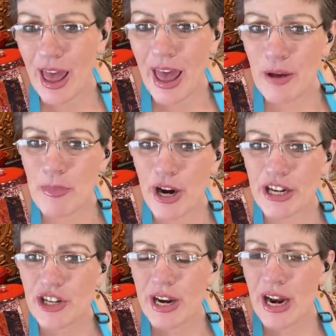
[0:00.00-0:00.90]
Hey,
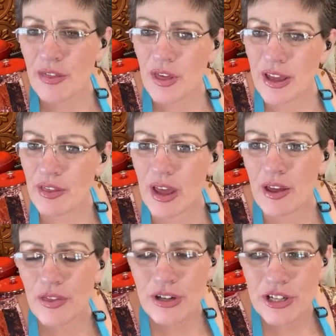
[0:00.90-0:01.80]
Mary Jane, I think
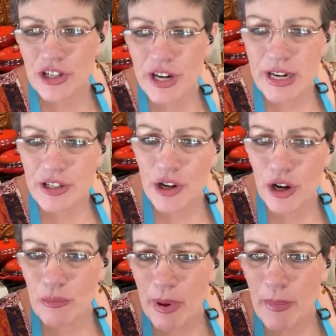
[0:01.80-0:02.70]
if there's a chance you
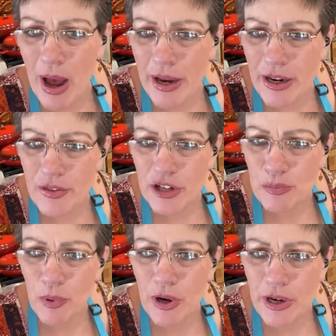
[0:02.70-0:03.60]
could be behind in the
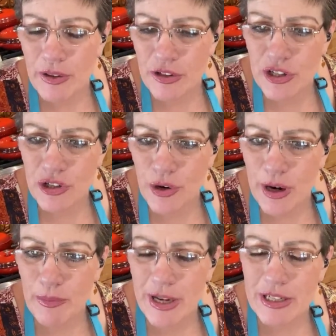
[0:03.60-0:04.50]

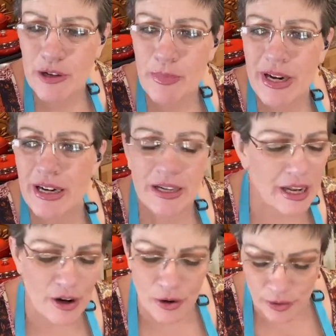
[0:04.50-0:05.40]
stream. Can somebody
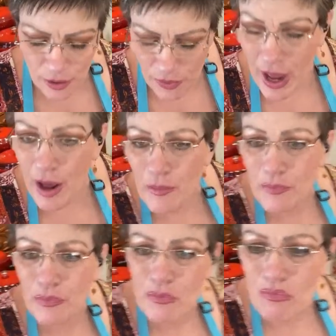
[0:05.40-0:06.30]
let her know that?
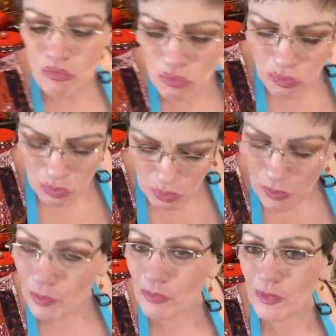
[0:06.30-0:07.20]

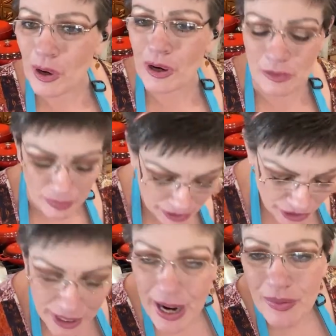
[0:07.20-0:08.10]
I'd
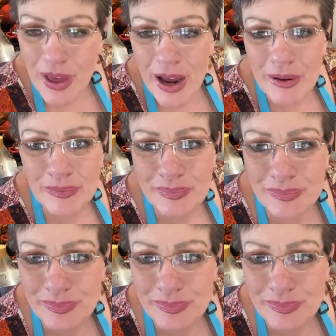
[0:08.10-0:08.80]
appreciate that.